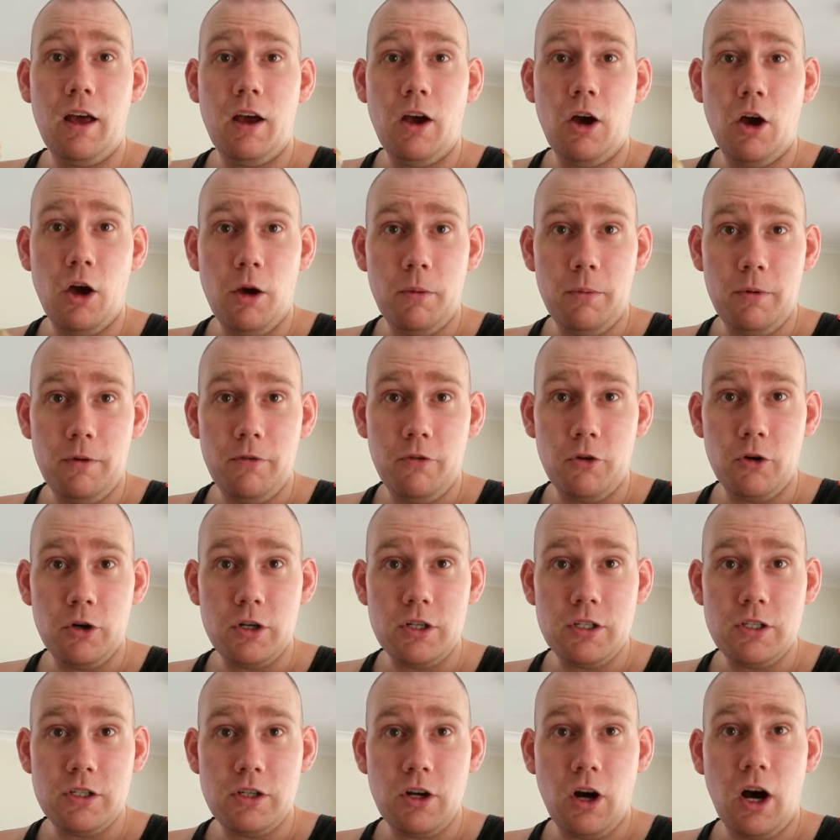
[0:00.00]

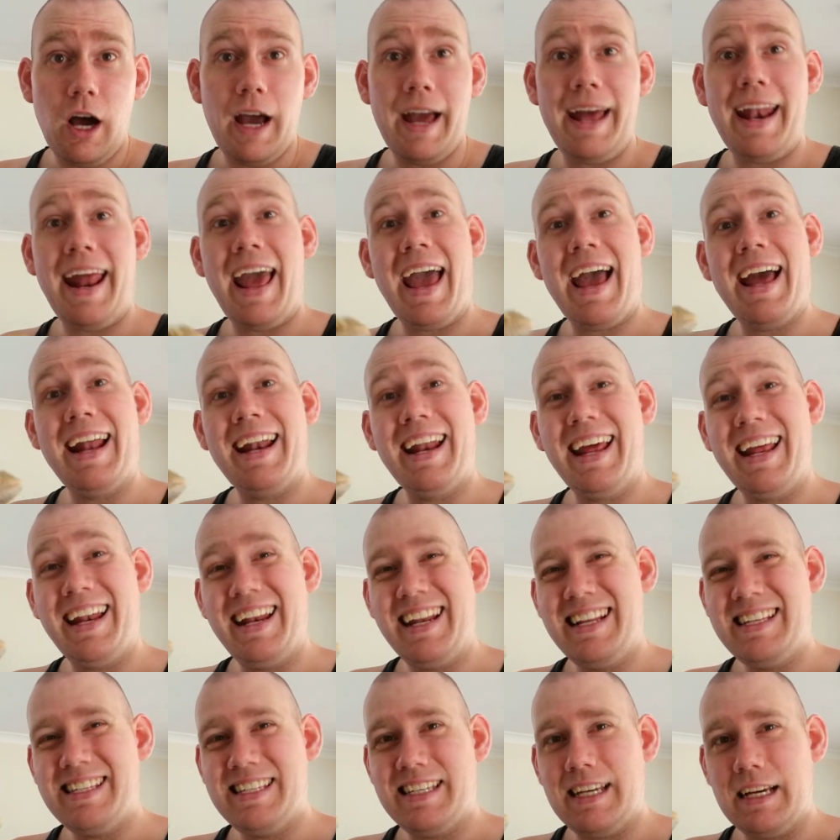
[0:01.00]
herbivorous diet and
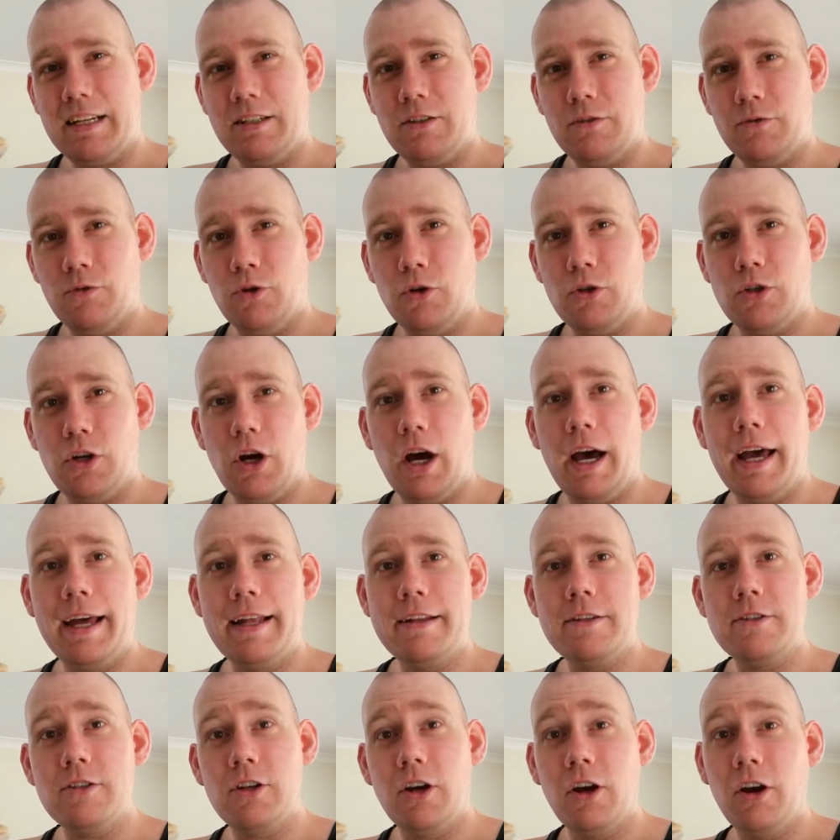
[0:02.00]
an insectivore
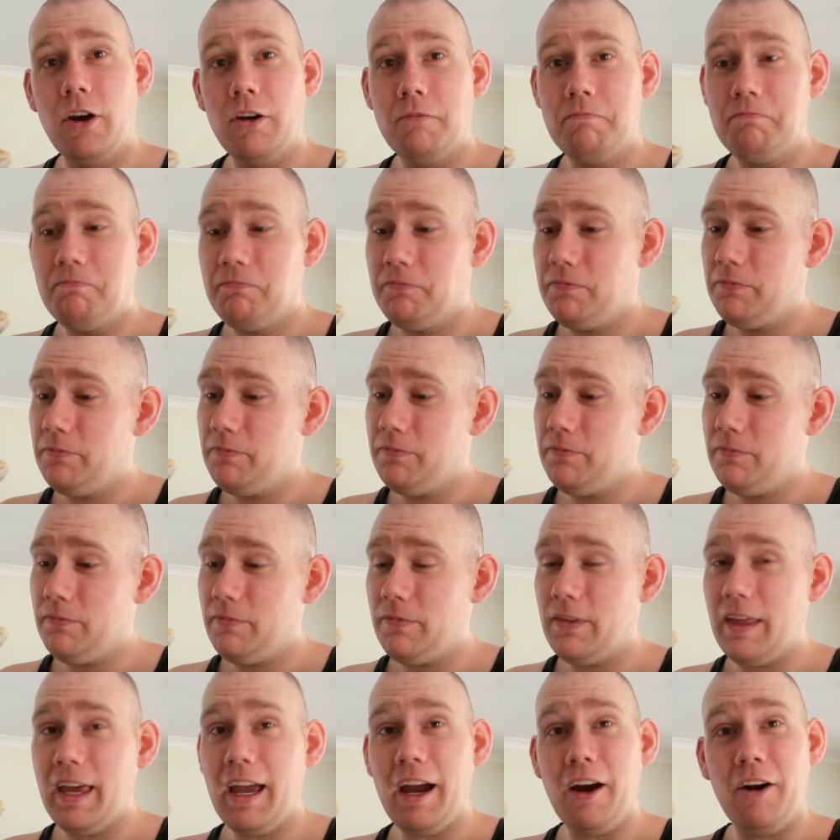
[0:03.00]
diet. So
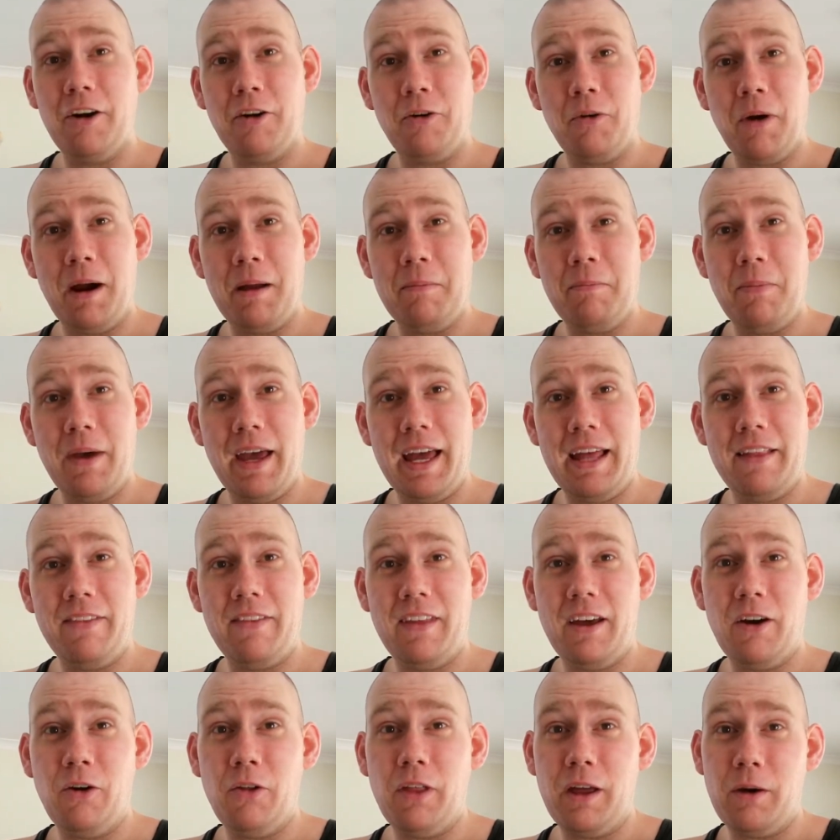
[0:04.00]
they are a great pet,
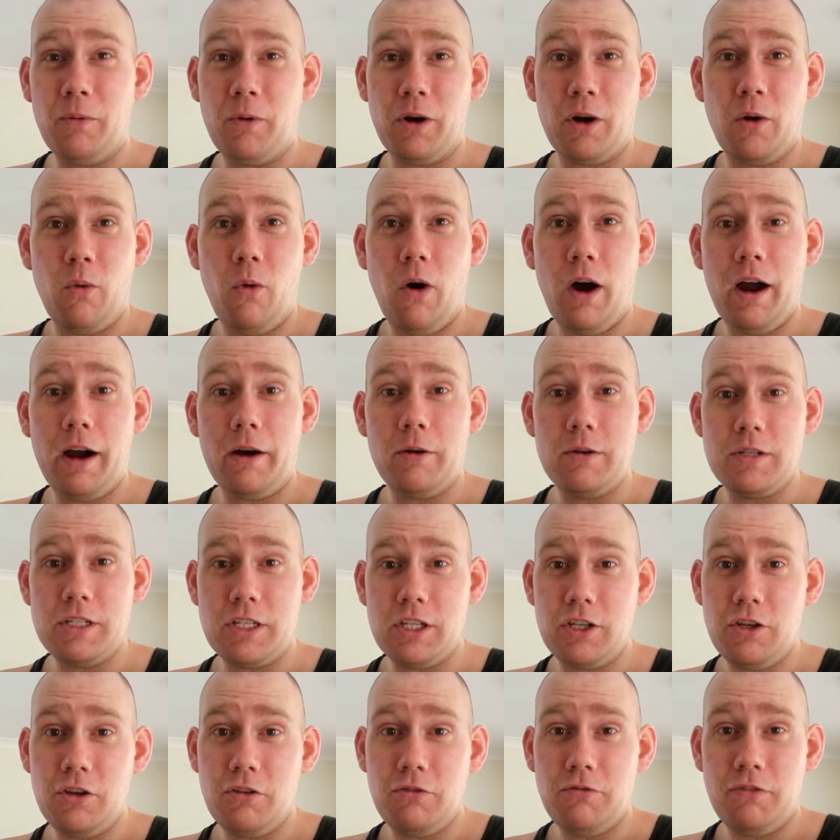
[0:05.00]
and all they require is
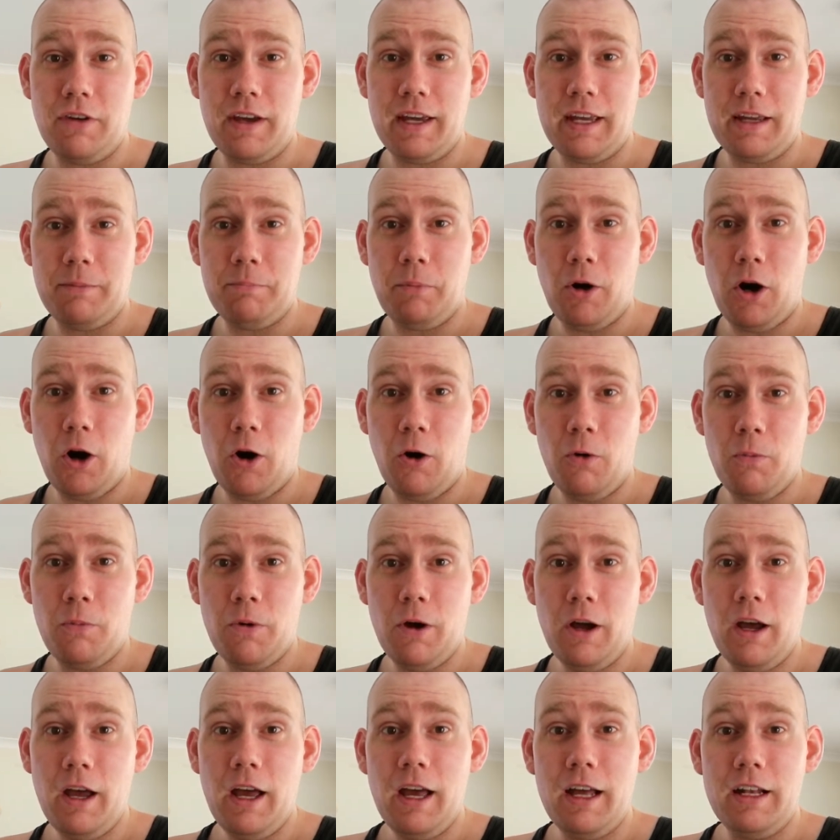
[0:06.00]
a UV
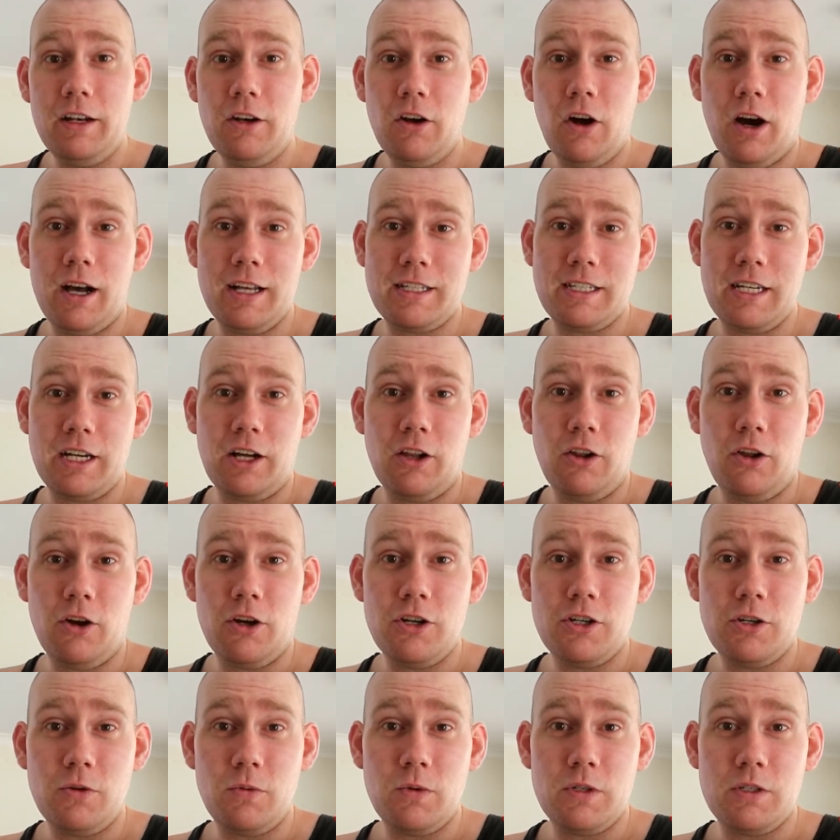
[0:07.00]
bulb, nice
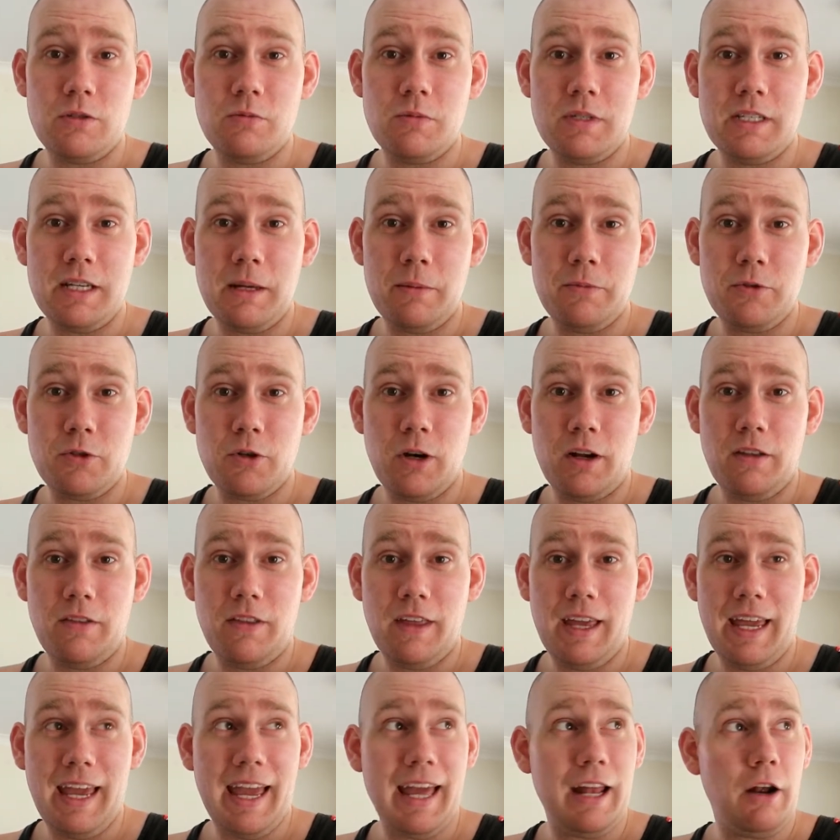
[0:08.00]
enclosure with some
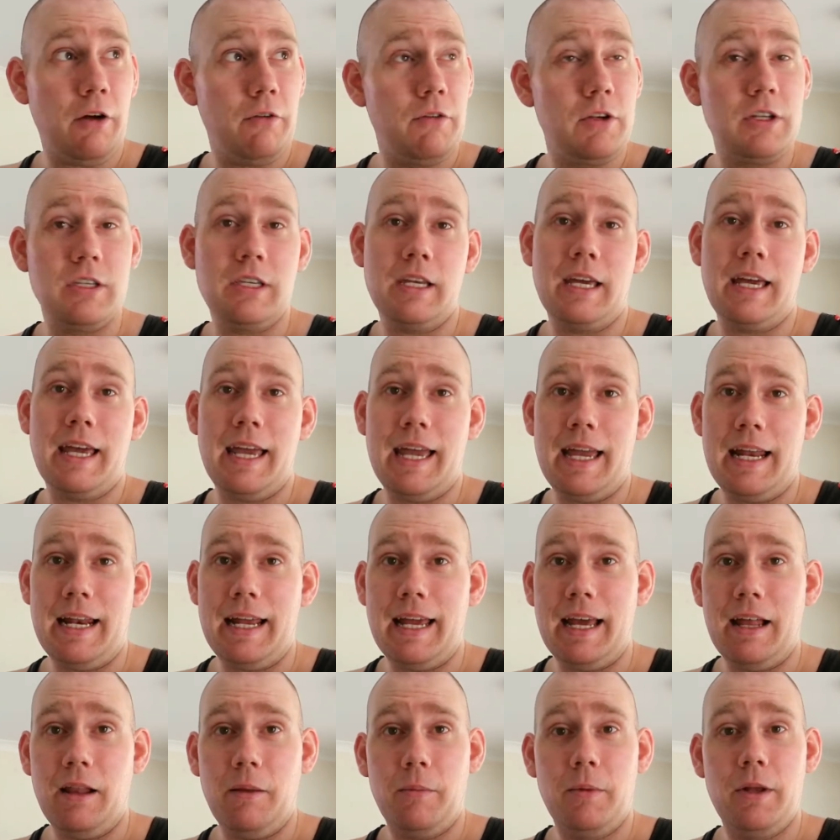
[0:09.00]
substrate there, and obviously a
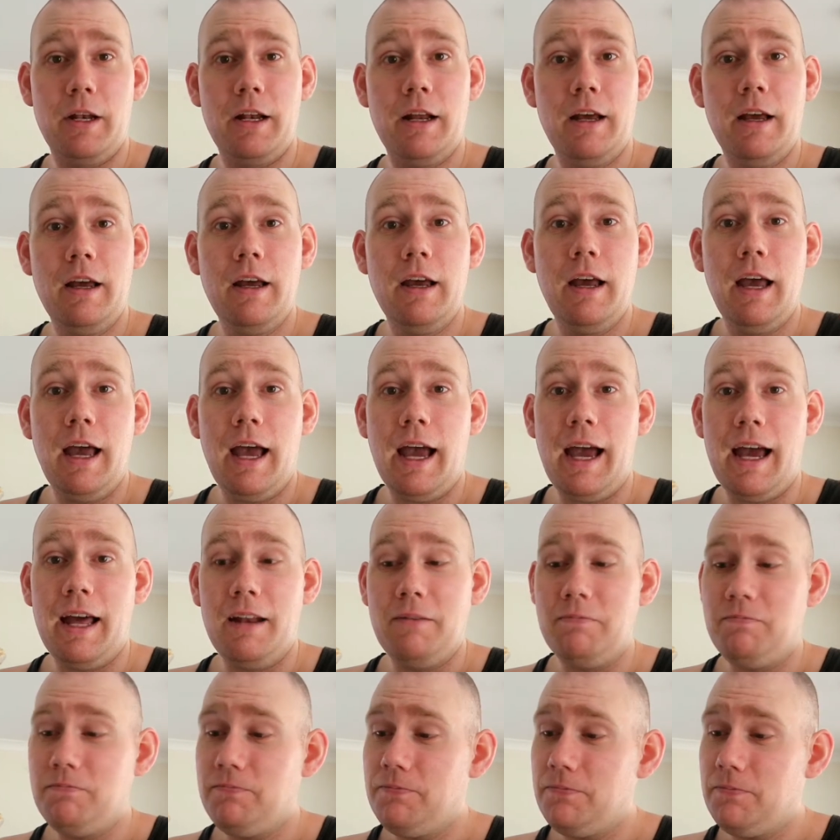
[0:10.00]
heating element.
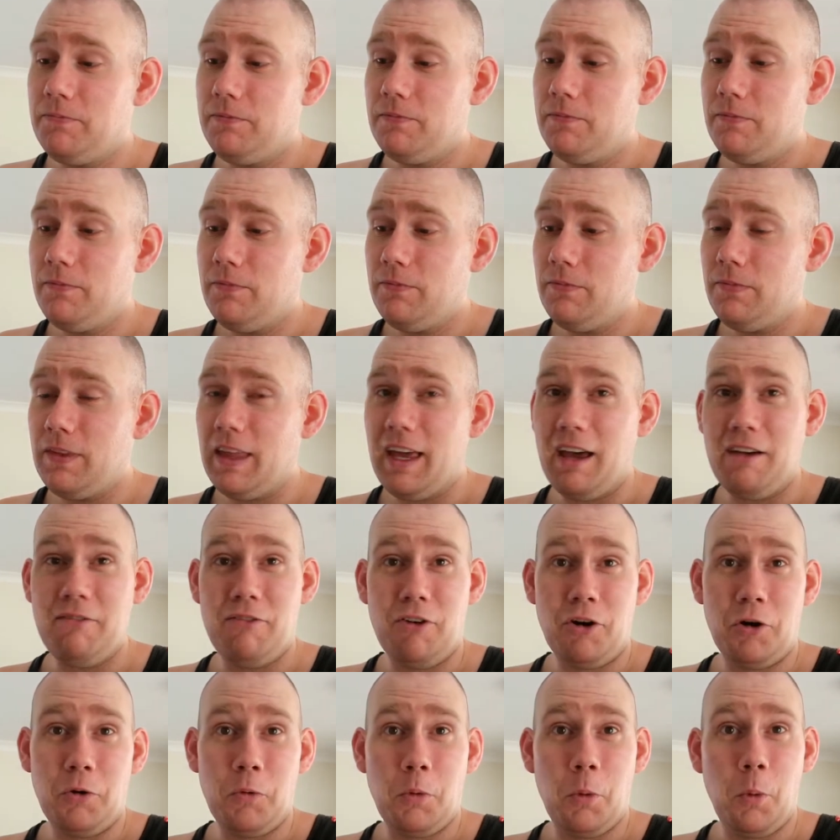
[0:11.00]
And they are
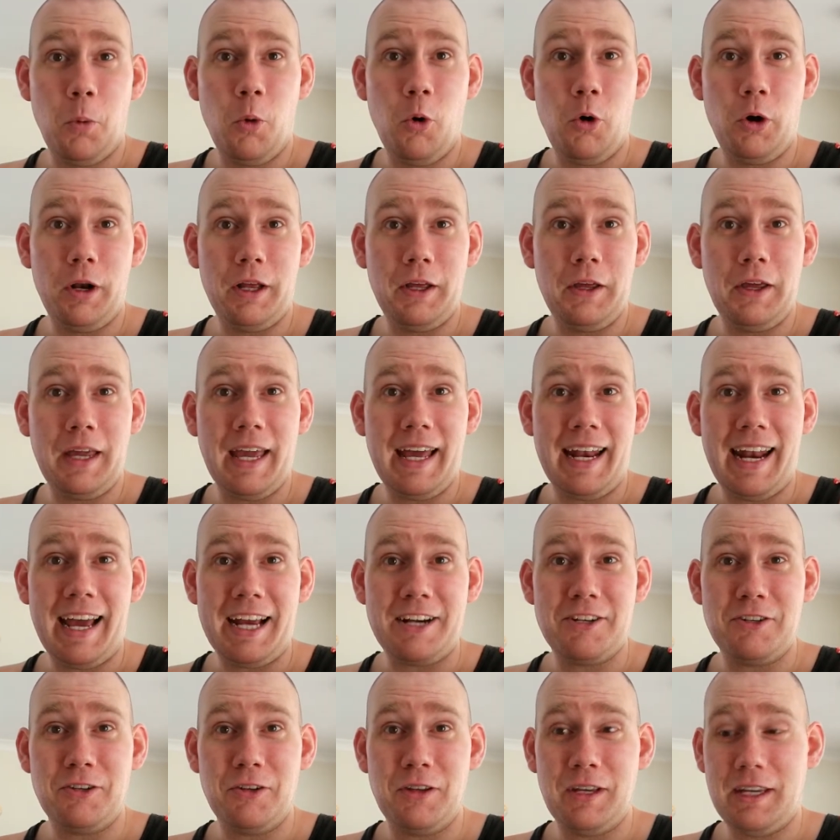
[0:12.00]
very rewarding. You can
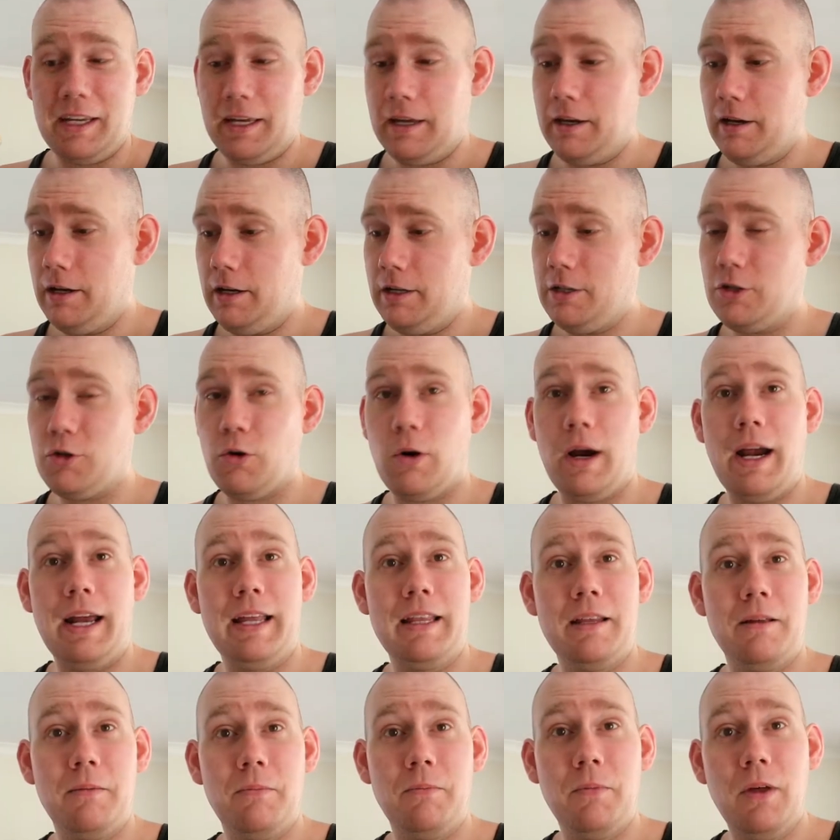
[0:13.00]
actually
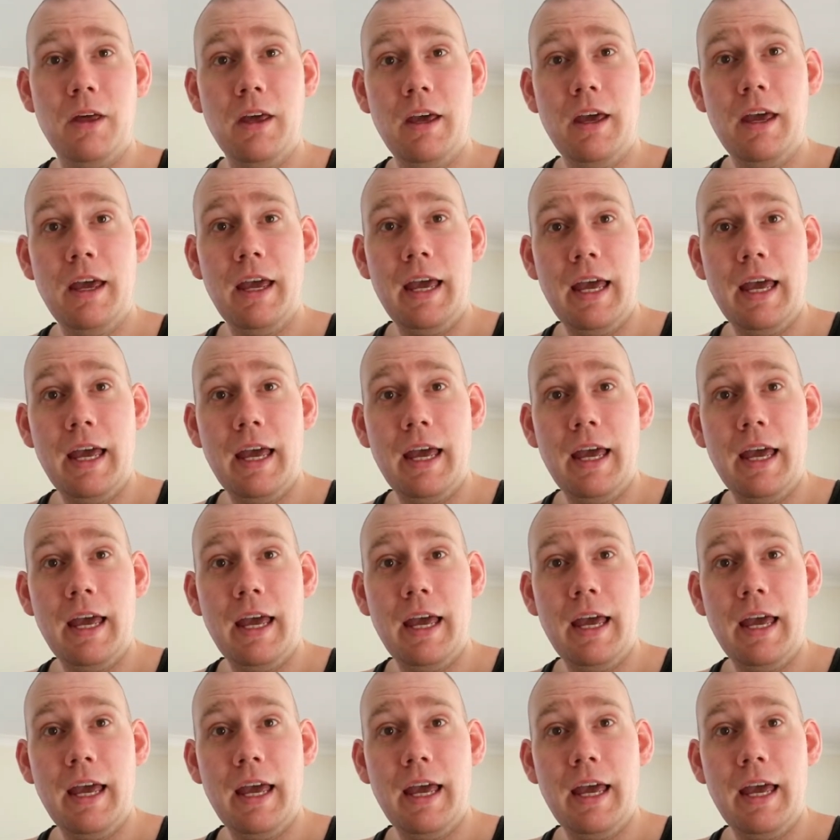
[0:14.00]
train them